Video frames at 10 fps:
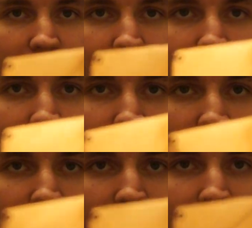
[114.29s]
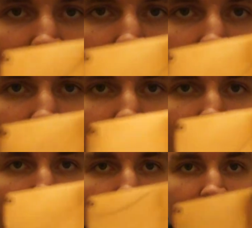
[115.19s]
Now I just got to go in and cut out these
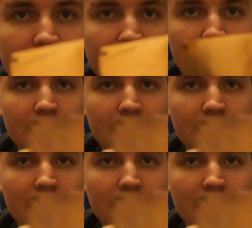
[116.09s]
curves,